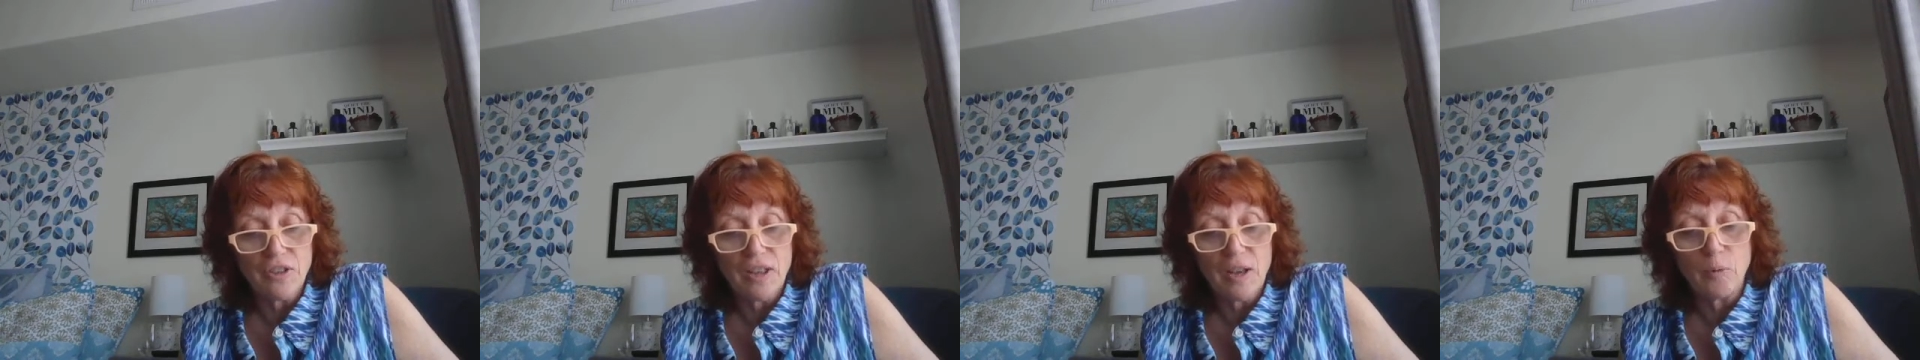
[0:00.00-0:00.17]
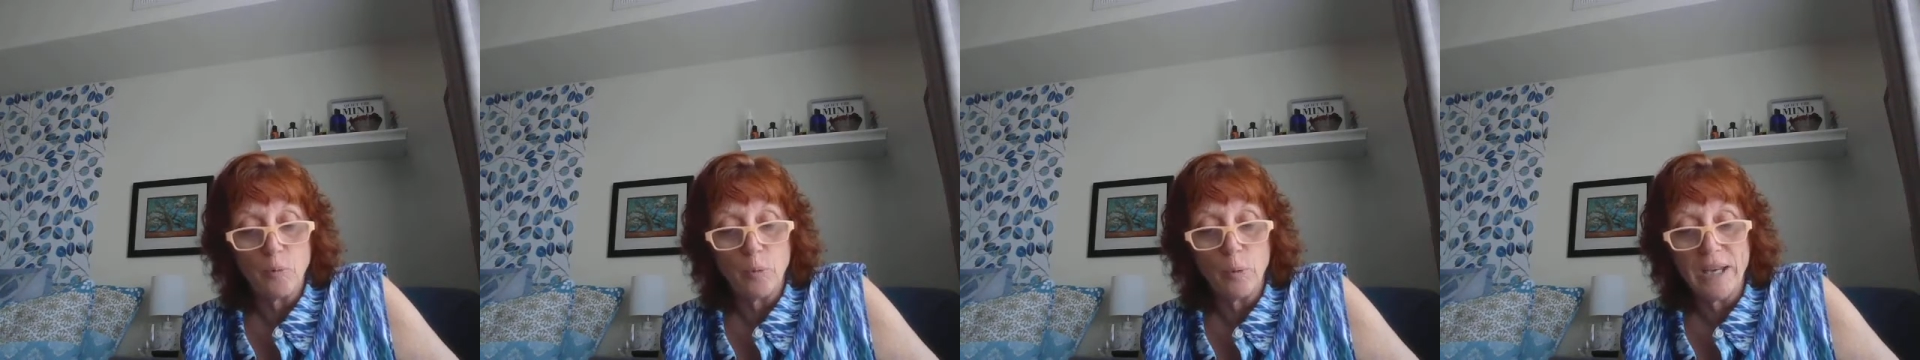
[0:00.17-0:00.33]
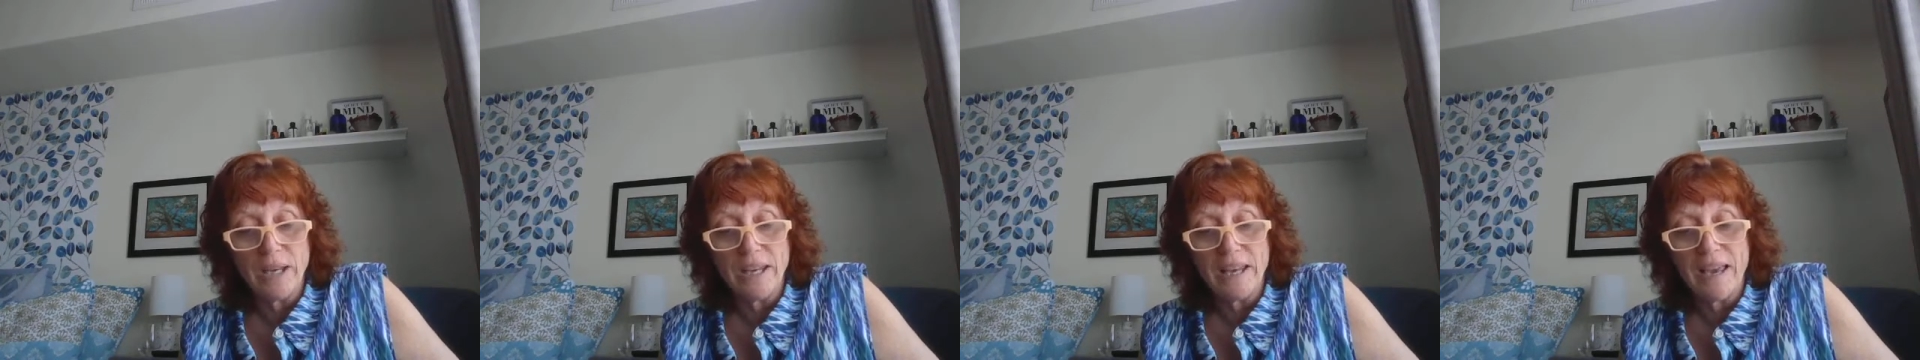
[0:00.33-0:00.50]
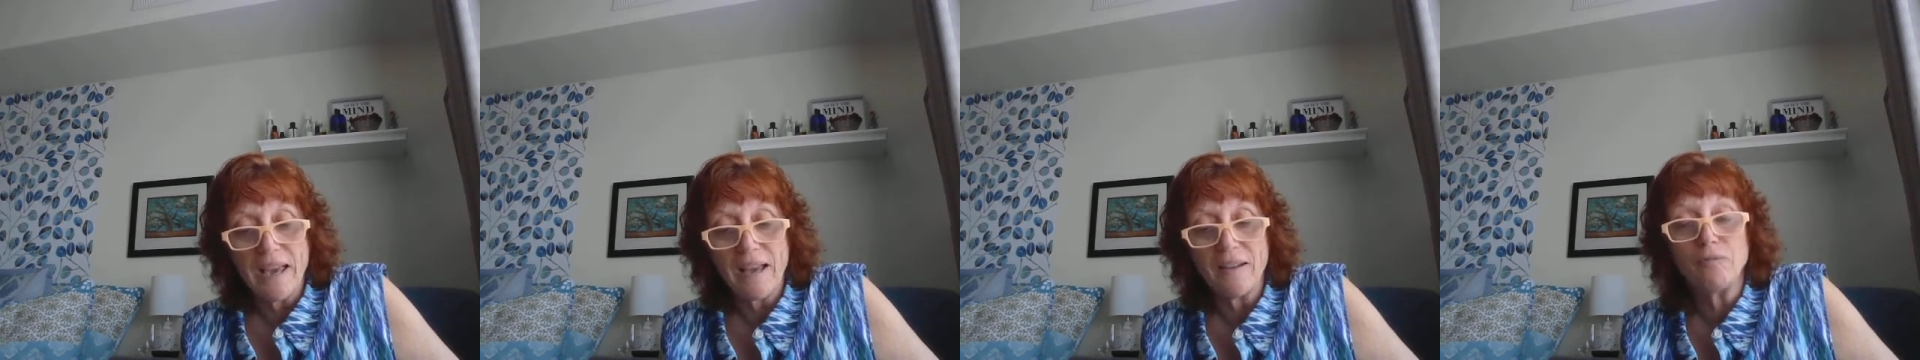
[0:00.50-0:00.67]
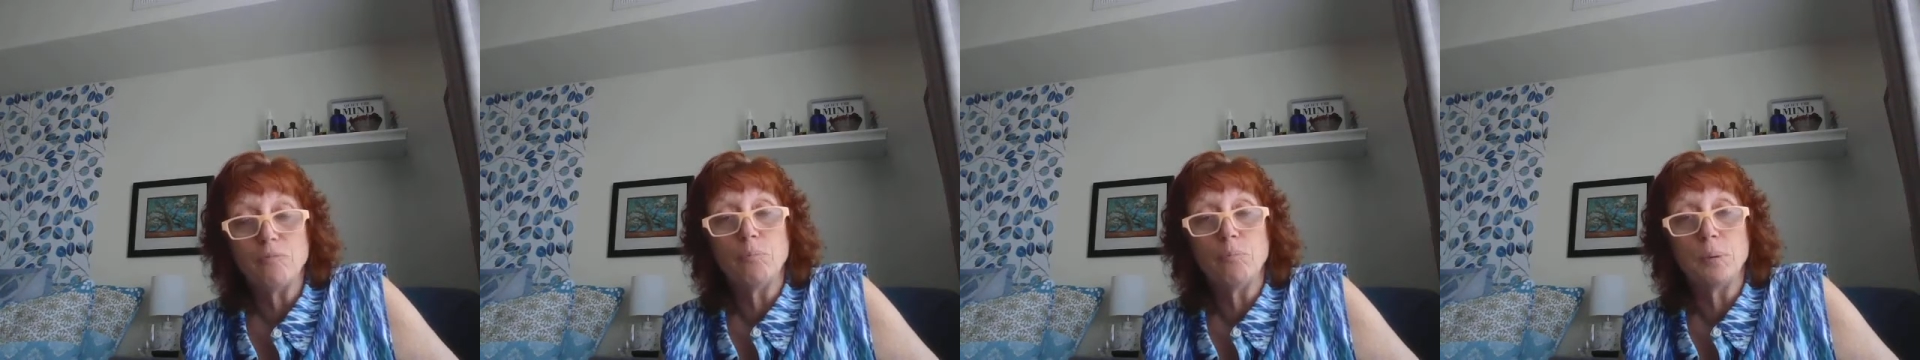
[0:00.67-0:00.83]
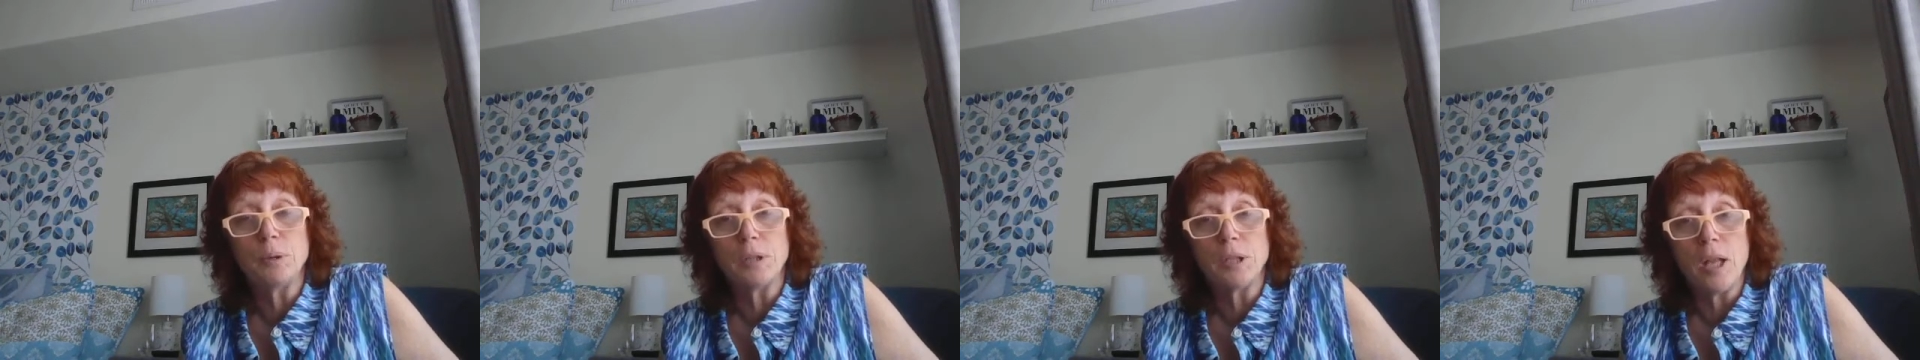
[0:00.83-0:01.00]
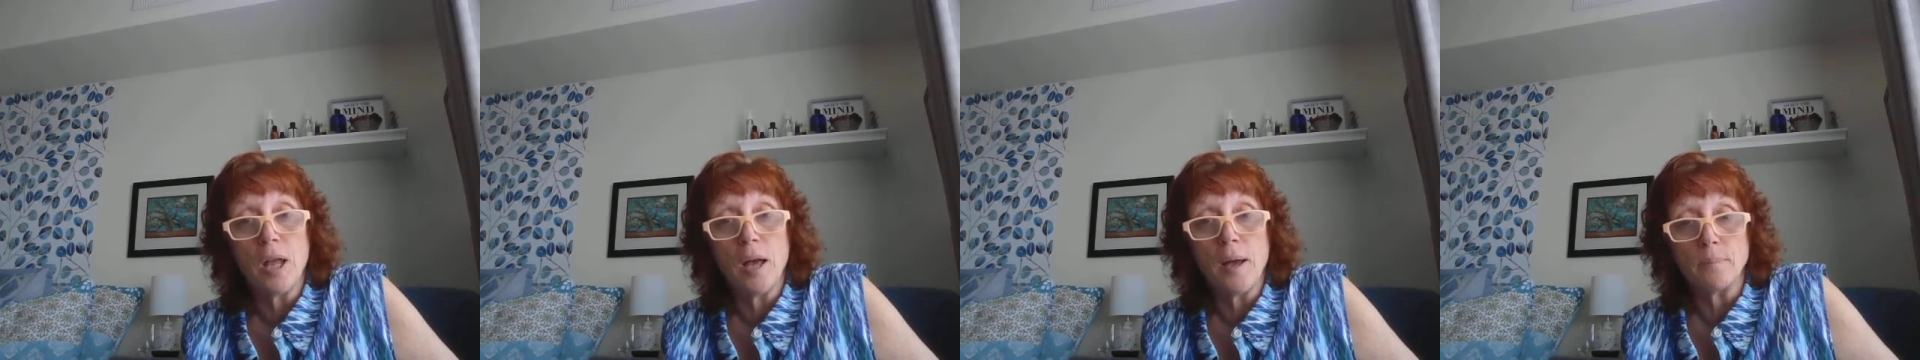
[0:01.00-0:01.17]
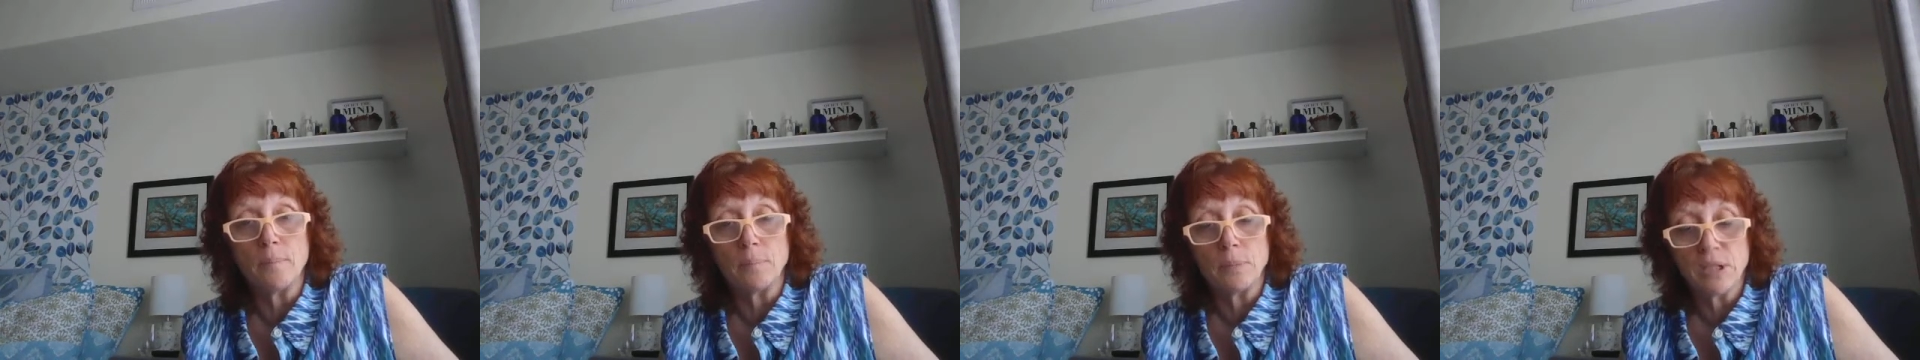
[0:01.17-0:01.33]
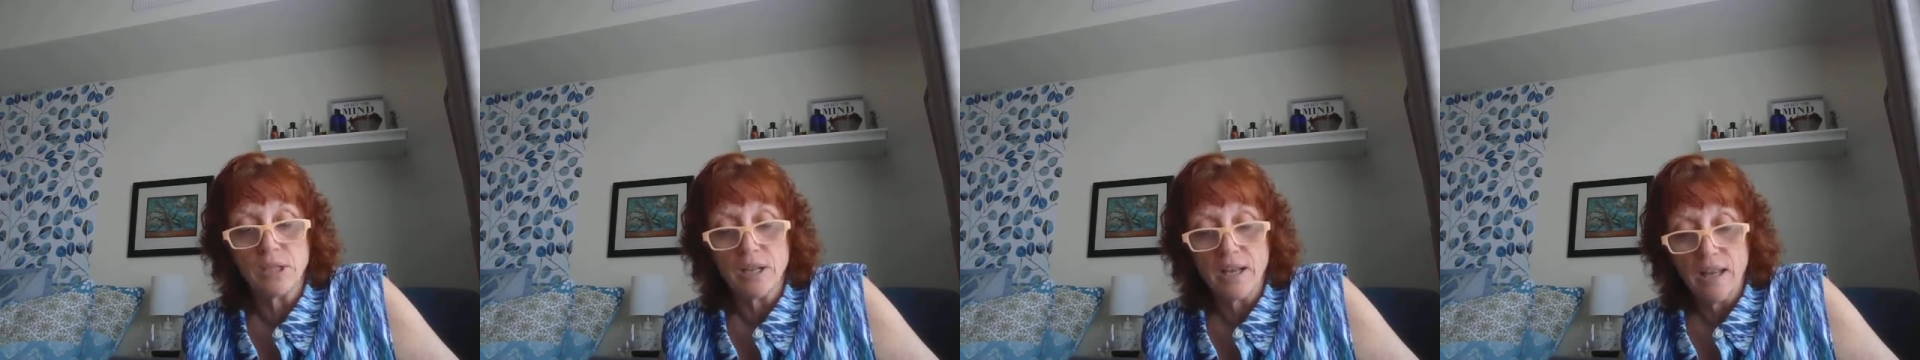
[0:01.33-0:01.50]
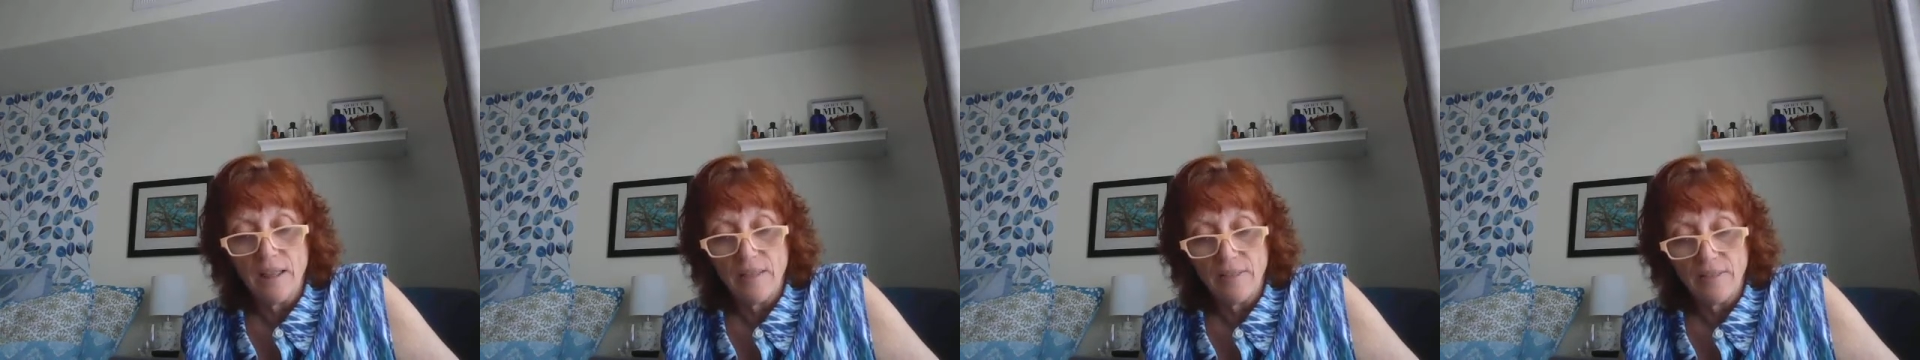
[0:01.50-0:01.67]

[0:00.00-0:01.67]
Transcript: that we have plumbed